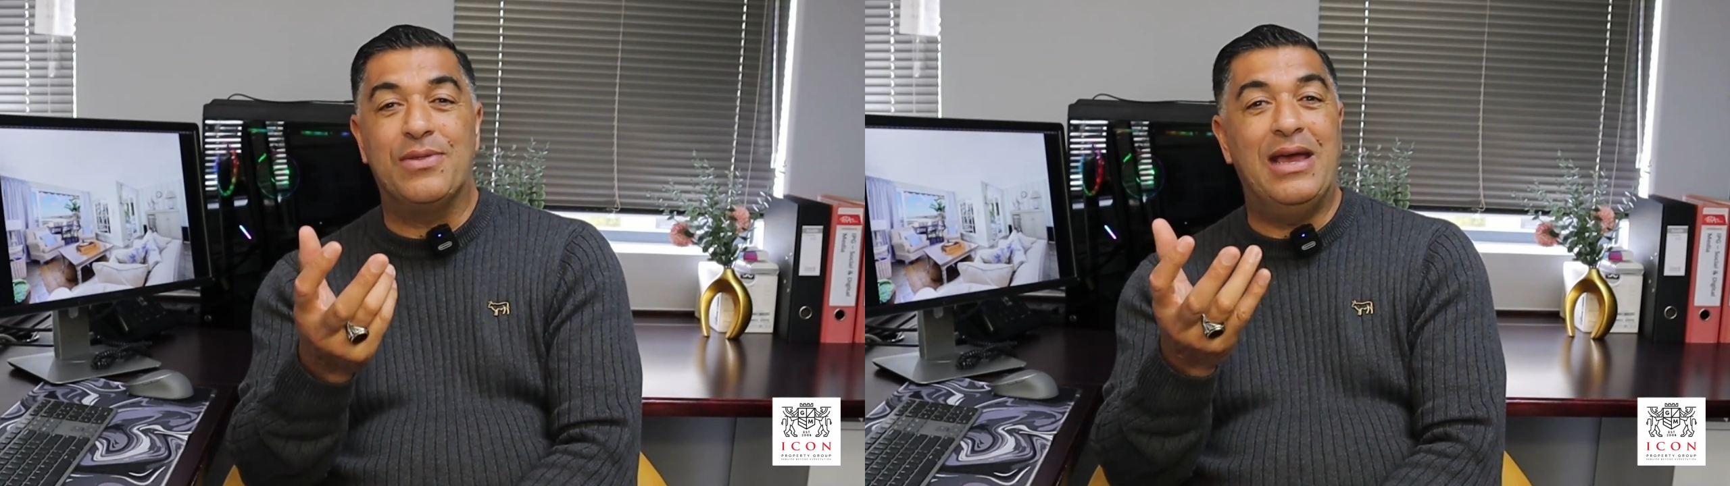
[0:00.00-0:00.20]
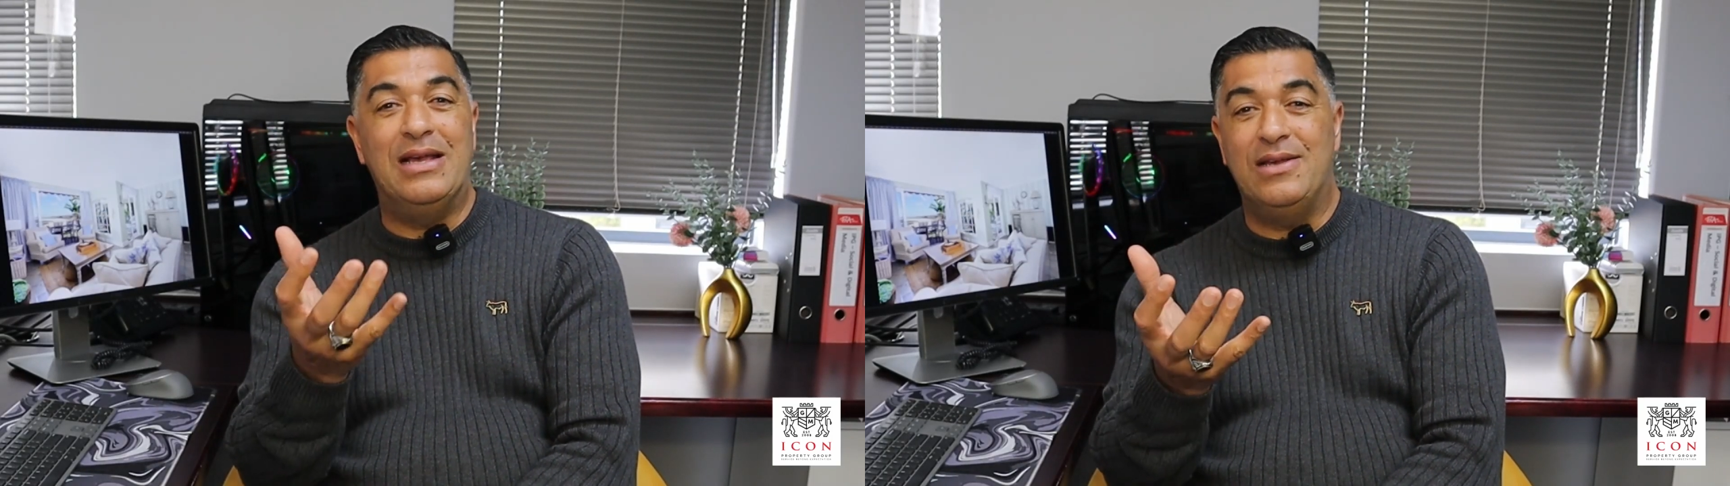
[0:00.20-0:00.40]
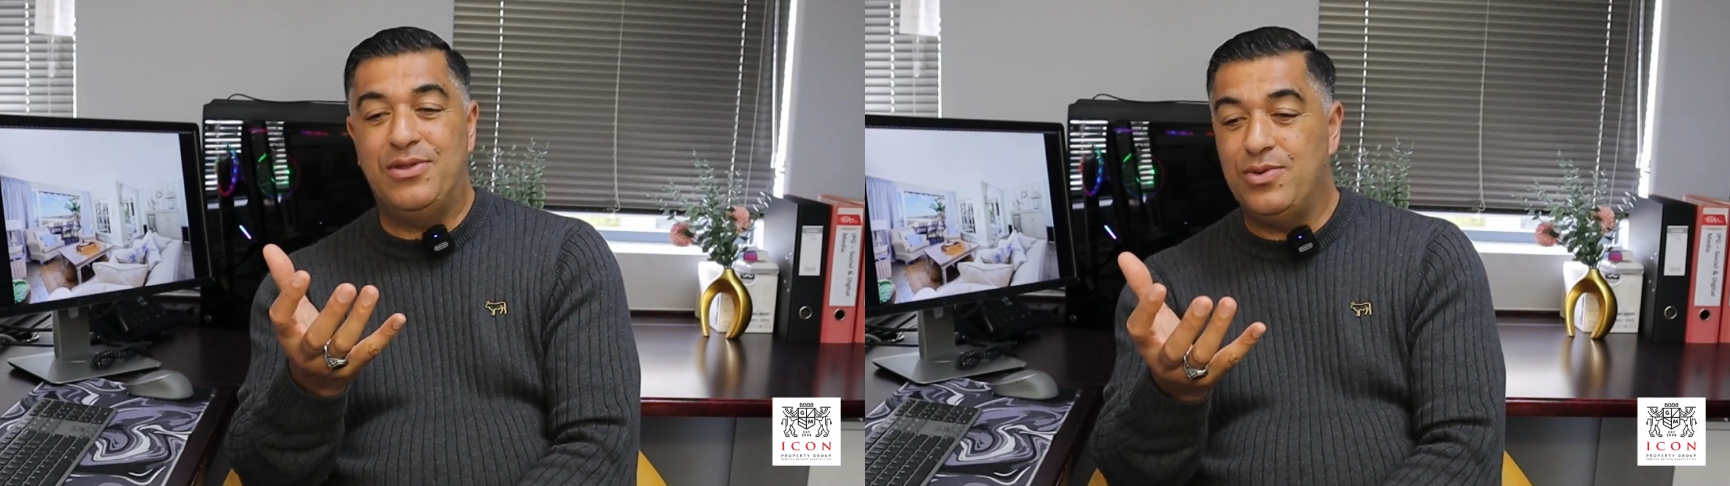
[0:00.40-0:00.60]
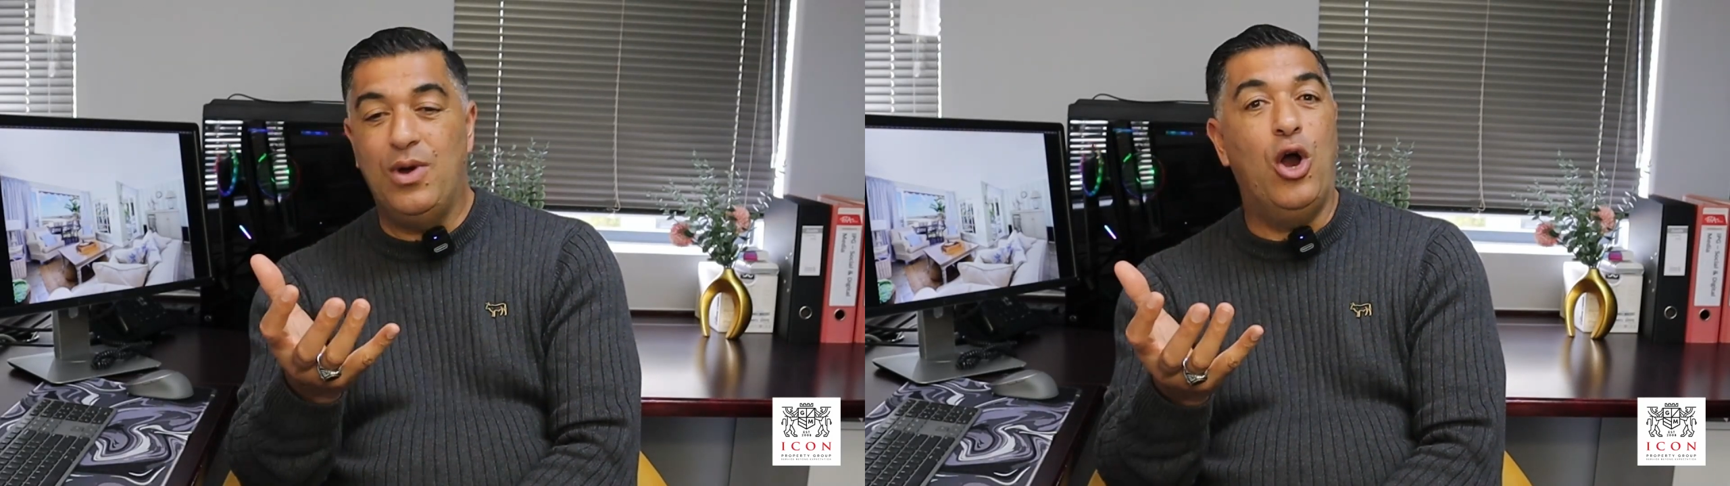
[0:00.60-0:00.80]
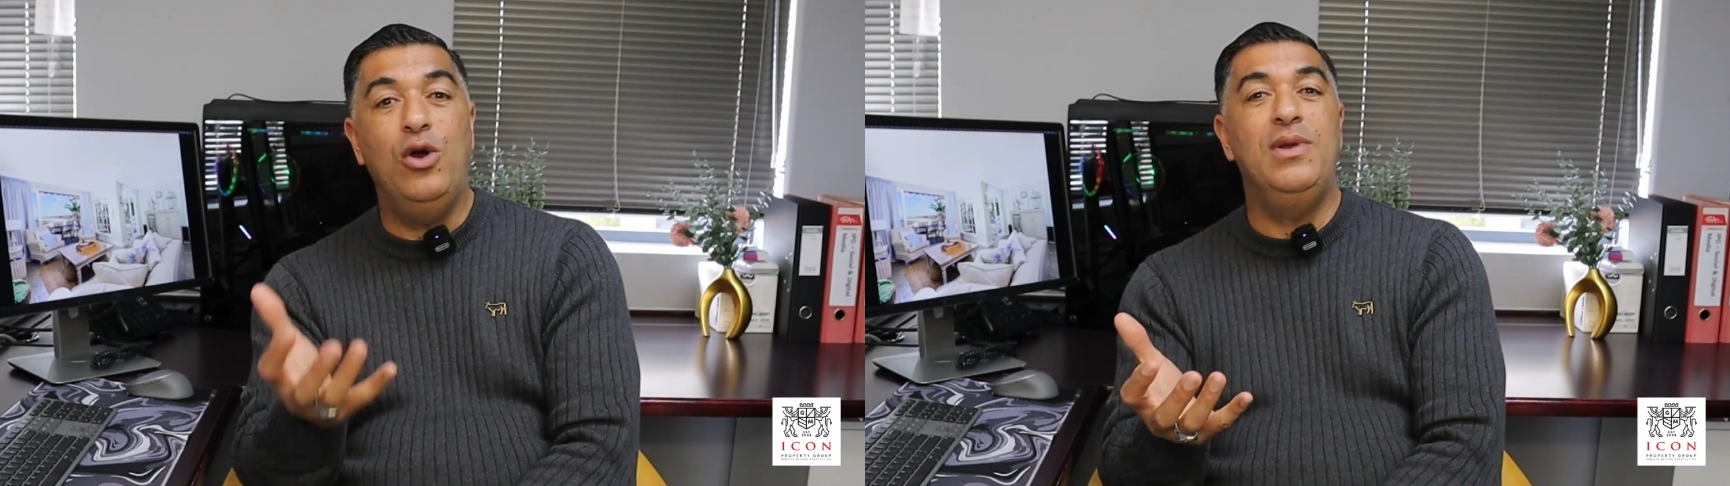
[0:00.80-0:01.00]
it
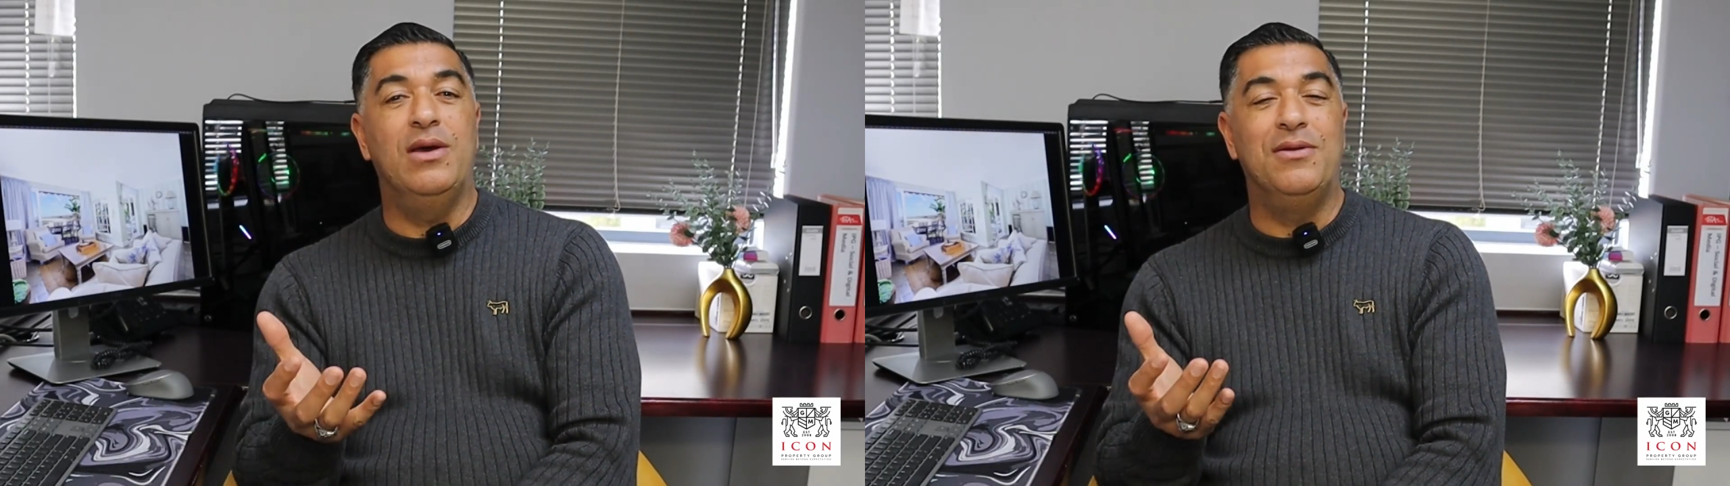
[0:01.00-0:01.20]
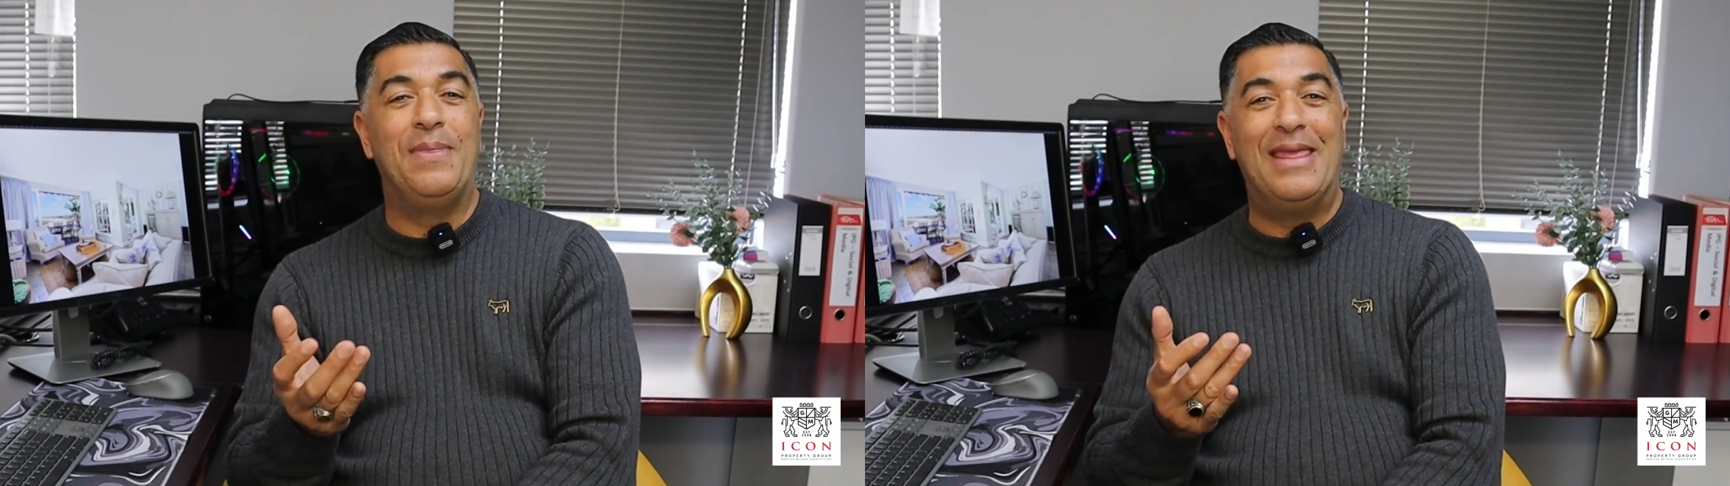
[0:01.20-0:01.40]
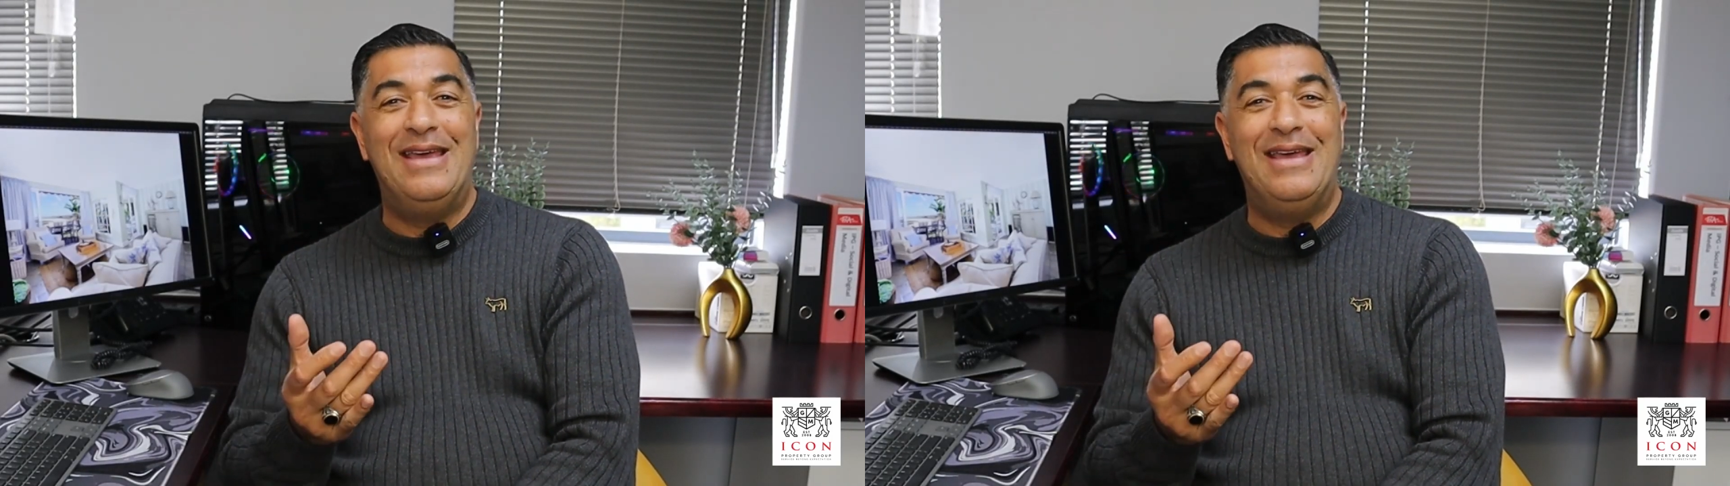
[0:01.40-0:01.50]
through a home loan,